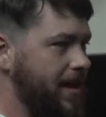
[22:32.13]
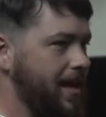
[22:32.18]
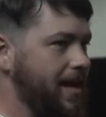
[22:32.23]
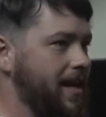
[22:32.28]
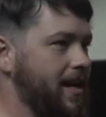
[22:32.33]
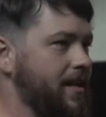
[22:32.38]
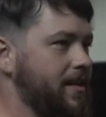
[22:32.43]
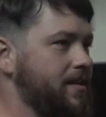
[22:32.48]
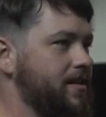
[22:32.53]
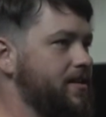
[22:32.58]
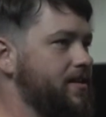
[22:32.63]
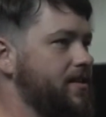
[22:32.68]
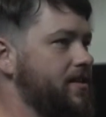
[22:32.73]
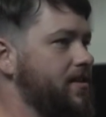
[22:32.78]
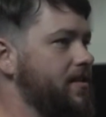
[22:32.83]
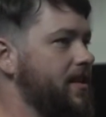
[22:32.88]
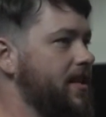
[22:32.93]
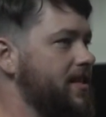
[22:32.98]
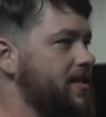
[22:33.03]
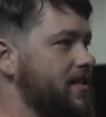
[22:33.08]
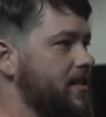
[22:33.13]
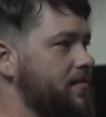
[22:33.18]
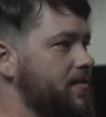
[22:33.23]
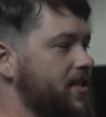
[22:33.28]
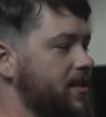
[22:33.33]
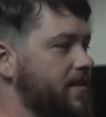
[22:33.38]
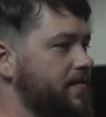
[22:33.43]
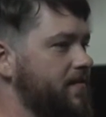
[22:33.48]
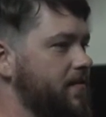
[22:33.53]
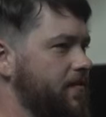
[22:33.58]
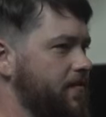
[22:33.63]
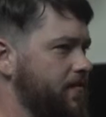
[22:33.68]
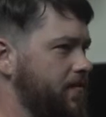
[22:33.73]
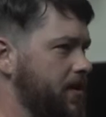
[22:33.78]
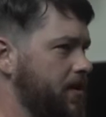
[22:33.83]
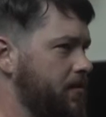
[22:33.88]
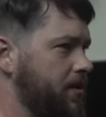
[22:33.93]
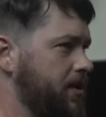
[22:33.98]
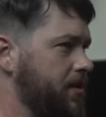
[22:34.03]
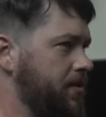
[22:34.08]
and you get some stuff for
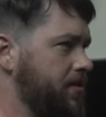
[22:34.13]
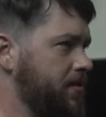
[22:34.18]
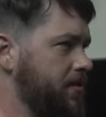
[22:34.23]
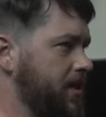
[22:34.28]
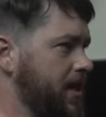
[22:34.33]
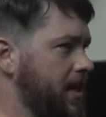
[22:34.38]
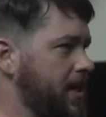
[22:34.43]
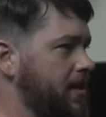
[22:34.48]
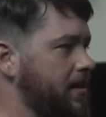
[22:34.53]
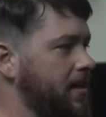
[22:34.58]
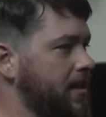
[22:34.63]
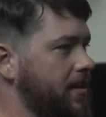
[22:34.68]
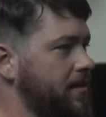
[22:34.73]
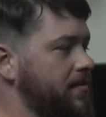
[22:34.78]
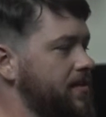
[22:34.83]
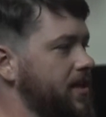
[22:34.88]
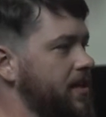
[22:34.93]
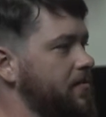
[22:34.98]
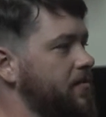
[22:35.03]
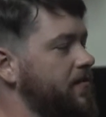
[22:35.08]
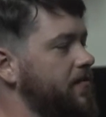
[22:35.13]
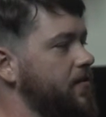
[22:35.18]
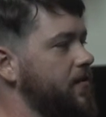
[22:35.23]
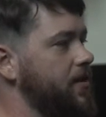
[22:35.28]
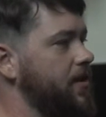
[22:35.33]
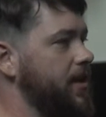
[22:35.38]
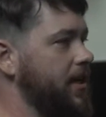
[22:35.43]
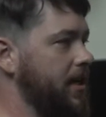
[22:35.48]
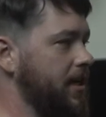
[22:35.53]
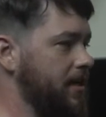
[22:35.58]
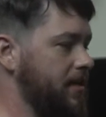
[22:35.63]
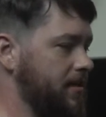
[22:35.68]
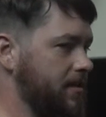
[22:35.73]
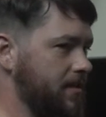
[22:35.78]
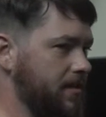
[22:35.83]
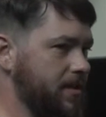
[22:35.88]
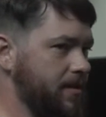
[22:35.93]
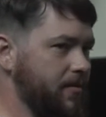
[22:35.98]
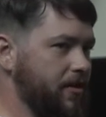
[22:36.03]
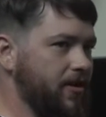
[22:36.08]
free when you do that. Like I was saying before, you get
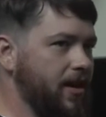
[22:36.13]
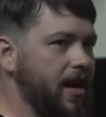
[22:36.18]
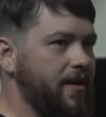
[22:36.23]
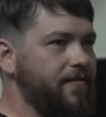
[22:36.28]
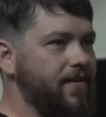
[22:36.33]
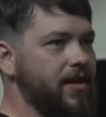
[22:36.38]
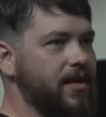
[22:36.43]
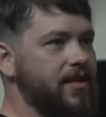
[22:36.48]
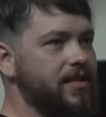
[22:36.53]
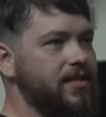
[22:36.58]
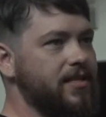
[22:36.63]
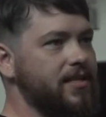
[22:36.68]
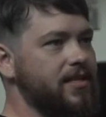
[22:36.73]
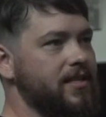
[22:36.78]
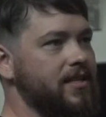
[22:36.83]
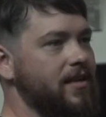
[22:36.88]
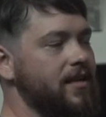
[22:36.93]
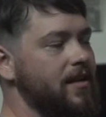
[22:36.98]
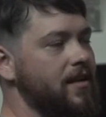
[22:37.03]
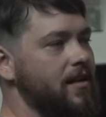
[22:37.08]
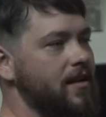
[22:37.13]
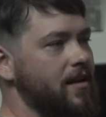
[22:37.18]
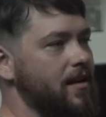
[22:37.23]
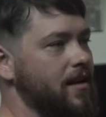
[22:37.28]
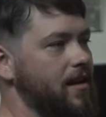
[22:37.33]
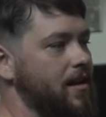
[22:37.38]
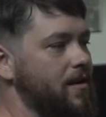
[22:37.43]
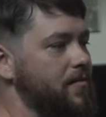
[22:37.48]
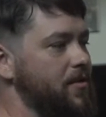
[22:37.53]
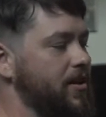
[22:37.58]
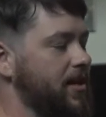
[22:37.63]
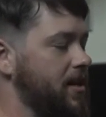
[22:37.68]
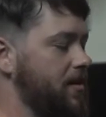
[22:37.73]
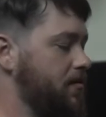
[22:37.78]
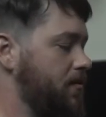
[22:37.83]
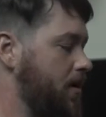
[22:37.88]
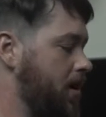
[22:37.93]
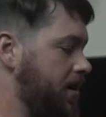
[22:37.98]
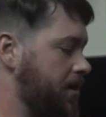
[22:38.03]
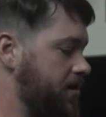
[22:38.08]
demographics, um, you
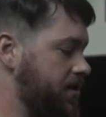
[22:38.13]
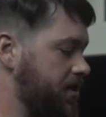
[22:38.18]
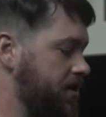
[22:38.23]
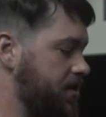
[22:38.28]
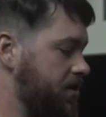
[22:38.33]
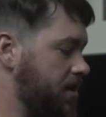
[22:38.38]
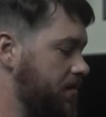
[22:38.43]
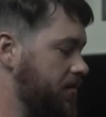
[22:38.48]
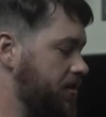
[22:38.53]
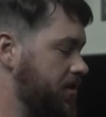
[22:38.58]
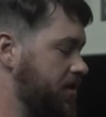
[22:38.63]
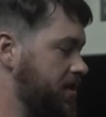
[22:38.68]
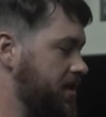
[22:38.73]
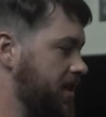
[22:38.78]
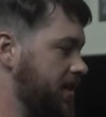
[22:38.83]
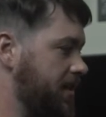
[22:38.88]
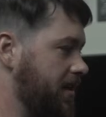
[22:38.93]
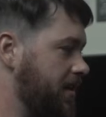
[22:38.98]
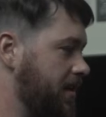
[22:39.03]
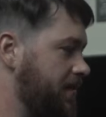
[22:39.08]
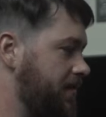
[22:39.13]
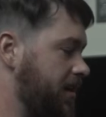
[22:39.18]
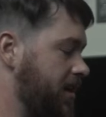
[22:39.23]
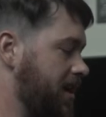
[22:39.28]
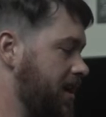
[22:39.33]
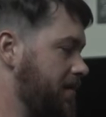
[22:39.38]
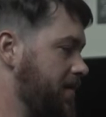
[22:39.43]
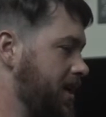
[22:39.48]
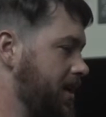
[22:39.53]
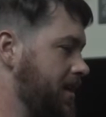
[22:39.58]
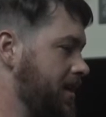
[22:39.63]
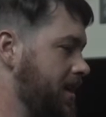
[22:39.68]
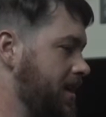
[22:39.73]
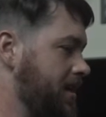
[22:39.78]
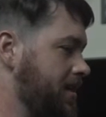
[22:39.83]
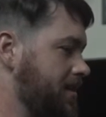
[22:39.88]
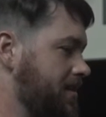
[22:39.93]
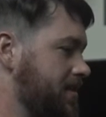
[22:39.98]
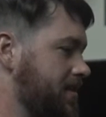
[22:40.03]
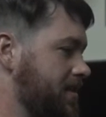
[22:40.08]
get raw usage numbers, and they'll even come in
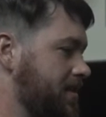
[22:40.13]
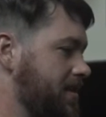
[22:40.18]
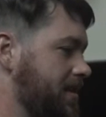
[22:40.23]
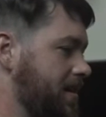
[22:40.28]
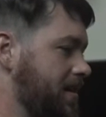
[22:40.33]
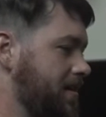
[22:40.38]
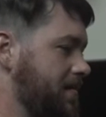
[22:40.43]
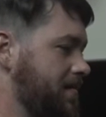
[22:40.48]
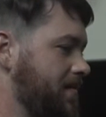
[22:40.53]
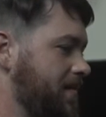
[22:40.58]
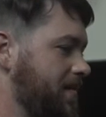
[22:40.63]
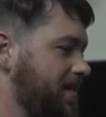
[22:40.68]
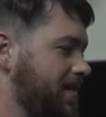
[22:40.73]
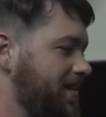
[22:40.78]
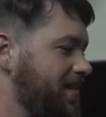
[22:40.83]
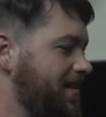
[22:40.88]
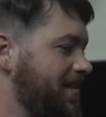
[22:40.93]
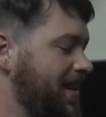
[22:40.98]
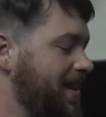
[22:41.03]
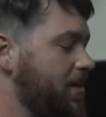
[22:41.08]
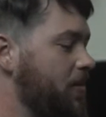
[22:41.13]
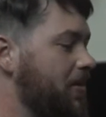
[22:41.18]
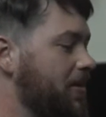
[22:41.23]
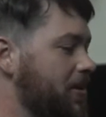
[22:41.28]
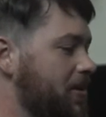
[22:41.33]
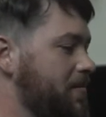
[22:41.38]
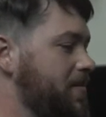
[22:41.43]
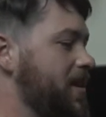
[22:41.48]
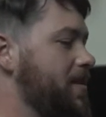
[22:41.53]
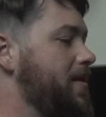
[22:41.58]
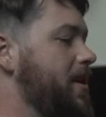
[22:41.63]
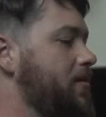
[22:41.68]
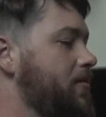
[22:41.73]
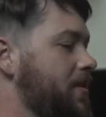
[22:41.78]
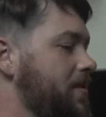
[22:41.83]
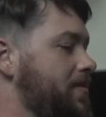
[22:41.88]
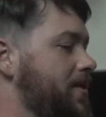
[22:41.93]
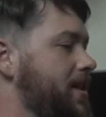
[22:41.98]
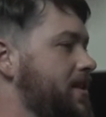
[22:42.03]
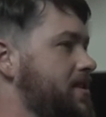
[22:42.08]
and um, they know a little bit about
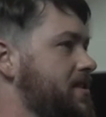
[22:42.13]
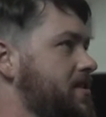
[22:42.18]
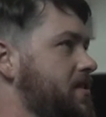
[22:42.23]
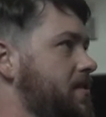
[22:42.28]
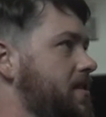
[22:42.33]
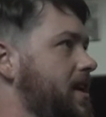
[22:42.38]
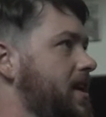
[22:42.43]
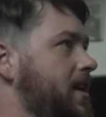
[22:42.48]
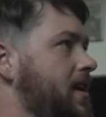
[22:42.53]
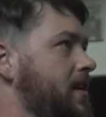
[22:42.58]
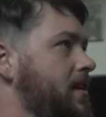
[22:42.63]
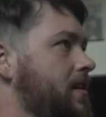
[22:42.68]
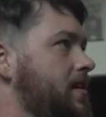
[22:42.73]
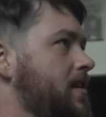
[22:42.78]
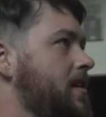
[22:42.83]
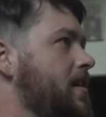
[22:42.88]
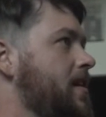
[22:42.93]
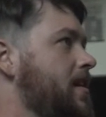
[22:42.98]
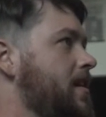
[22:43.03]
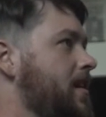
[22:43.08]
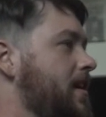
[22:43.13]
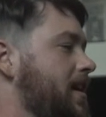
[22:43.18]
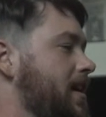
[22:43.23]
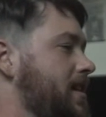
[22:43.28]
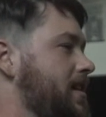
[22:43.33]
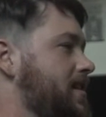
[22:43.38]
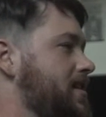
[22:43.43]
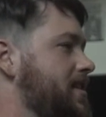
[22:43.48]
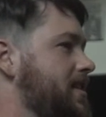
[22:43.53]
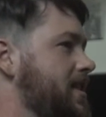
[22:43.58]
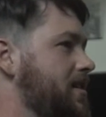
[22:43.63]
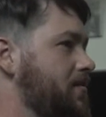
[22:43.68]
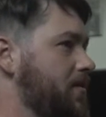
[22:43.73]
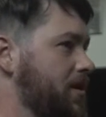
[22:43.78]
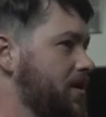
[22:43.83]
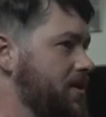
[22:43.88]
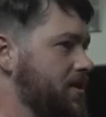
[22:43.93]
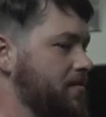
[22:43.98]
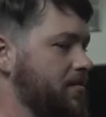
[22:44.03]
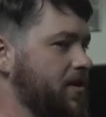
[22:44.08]
WordPress, so they can kind of see
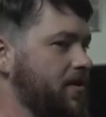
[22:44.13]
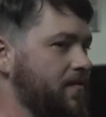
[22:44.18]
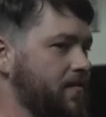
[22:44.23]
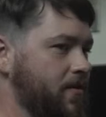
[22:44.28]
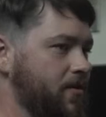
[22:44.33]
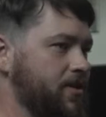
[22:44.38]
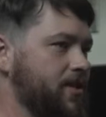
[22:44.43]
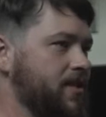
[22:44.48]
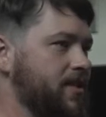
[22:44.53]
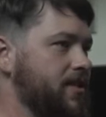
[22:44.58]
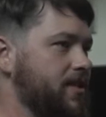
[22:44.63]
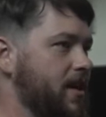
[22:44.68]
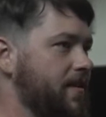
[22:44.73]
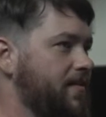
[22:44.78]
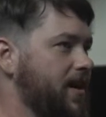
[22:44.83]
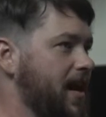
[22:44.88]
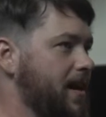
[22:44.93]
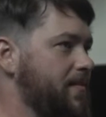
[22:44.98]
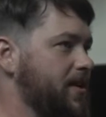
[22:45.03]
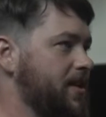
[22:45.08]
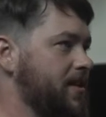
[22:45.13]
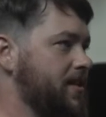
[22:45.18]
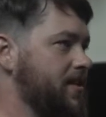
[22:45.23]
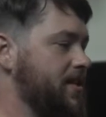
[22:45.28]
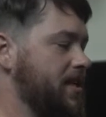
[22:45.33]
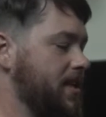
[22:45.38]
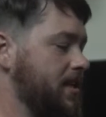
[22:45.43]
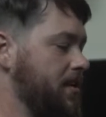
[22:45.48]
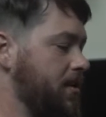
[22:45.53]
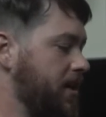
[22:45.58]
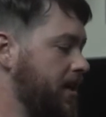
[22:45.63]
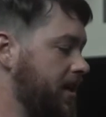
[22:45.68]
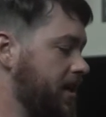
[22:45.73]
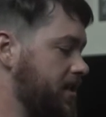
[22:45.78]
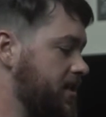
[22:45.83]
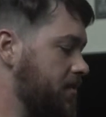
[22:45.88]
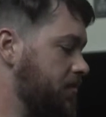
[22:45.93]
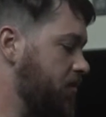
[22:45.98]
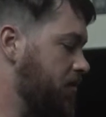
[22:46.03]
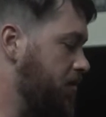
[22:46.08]
where some conversion stuff happens, and you can
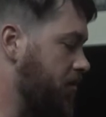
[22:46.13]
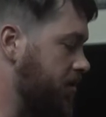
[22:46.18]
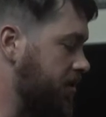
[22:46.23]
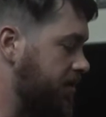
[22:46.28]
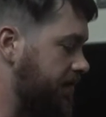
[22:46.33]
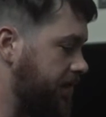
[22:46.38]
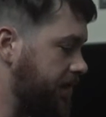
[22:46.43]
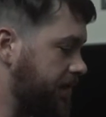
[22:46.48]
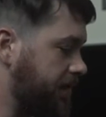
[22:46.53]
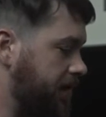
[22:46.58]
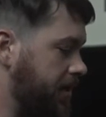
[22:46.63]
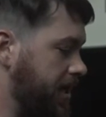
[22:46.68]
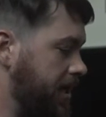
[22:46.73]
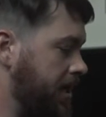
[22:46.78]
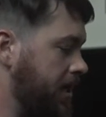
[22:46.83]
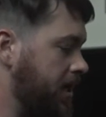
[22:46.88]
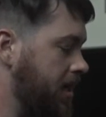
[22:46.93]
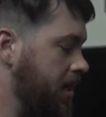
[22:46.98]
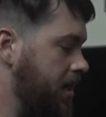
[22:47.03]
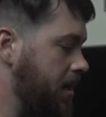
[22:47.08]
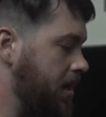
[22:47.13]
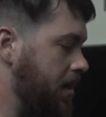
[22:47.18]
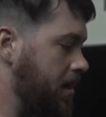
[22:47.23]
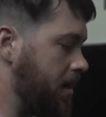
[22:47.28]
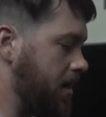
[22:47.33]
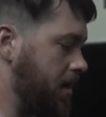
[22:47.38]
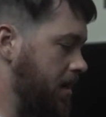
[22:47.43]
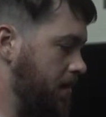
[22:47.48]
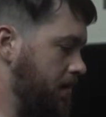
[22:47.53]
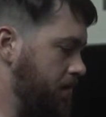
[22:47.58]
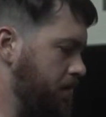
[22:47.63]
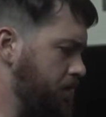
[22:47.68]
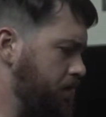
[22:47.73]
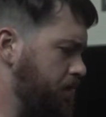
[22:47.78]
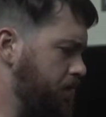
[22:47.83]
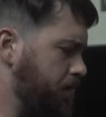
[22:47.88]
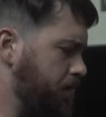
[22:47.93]
get some reports for free. Um,